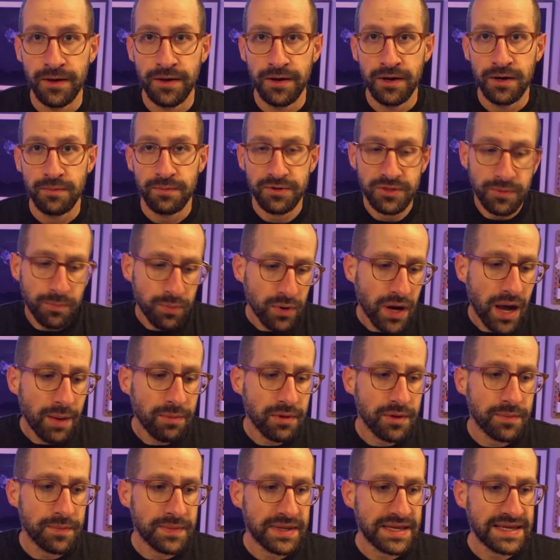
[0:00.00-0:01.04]
But the
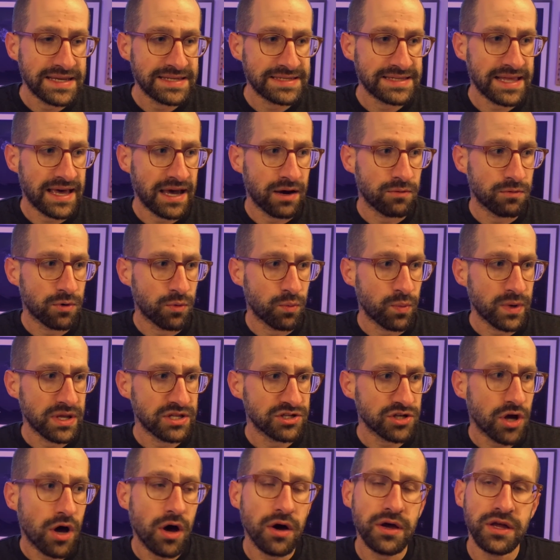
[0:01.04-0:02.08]
problem is that when we
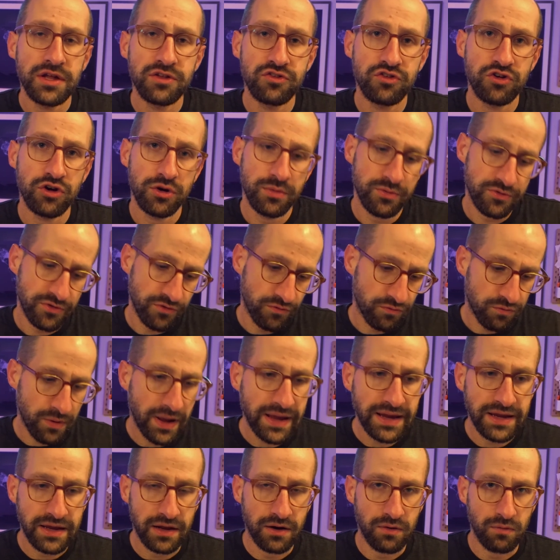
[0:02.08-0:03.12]
talk in terms of
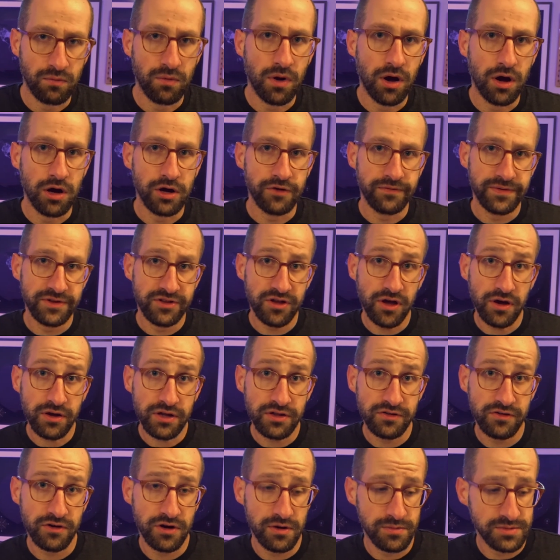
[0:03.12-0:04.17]
right and wrong, if we talk in
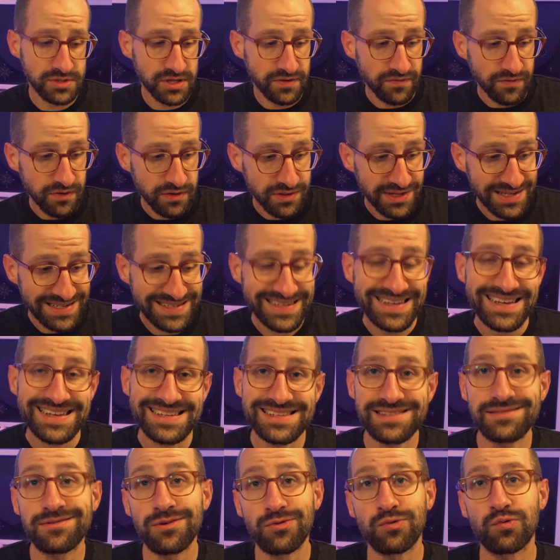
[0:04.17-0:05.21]
terms of this is
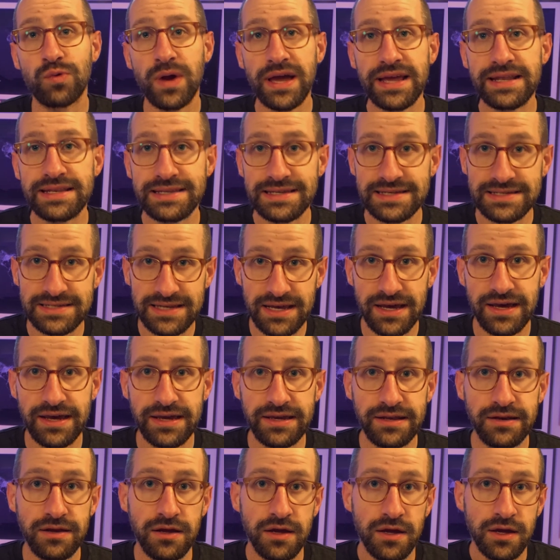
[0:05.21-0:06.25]
the right
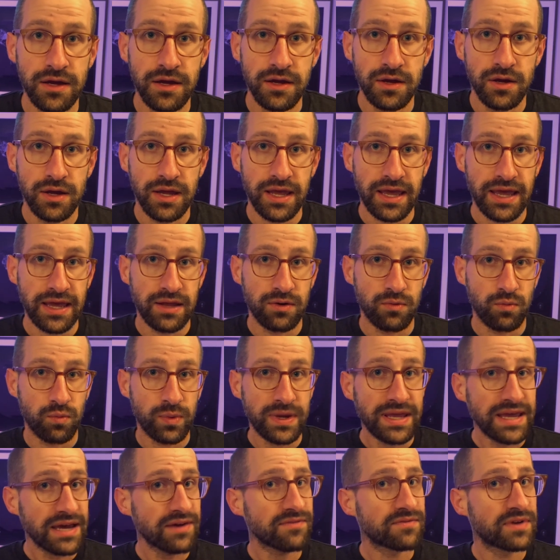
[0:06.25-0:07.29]
design, and we
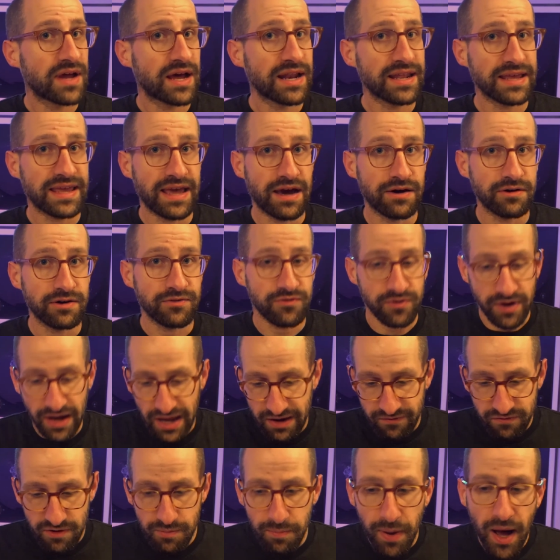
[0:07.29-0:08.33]
have not accounted for
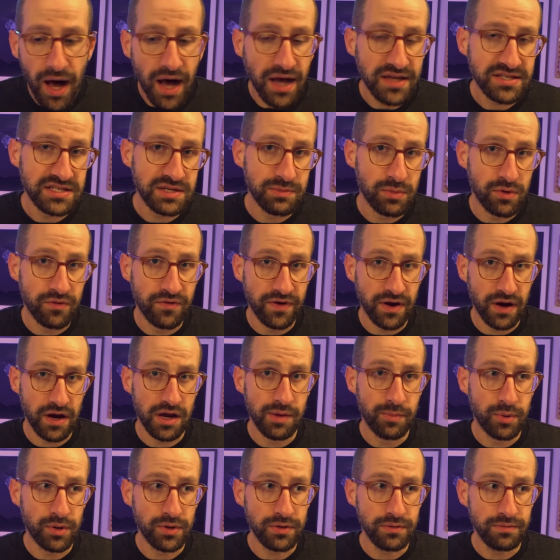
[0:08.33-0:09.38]
every possible
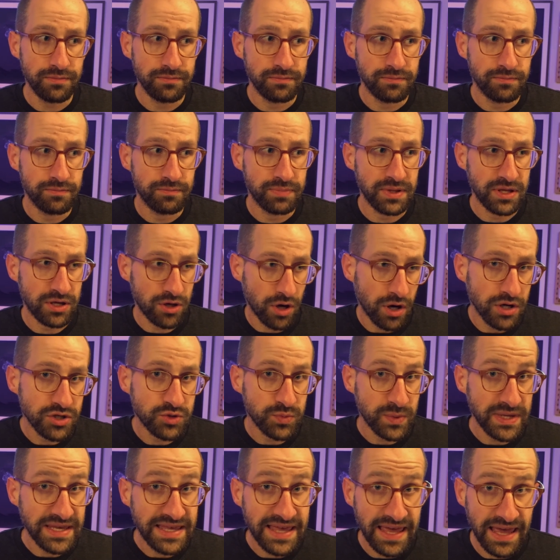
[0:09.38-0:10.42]
variable because
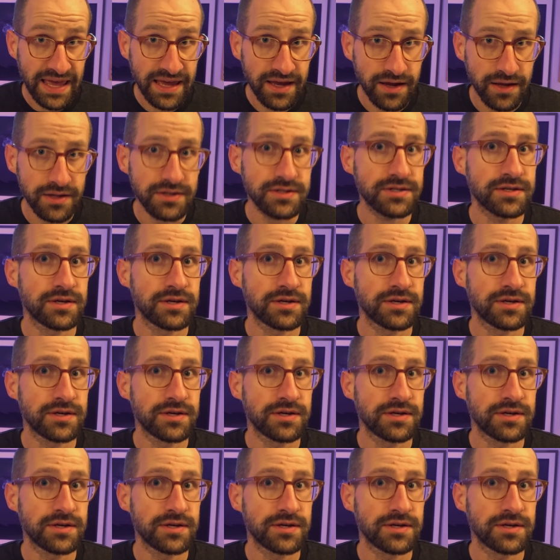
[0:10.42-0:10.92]
we can't,